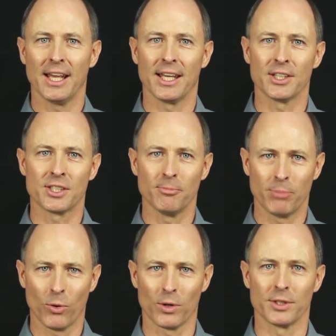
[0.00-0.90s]
It's
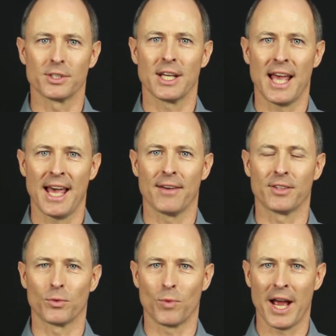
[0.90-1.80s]
important to have
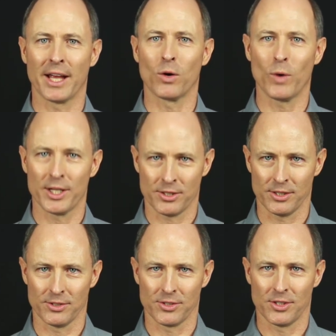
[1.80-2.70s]
the right
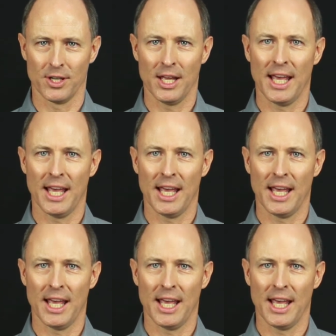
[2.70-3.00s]
questions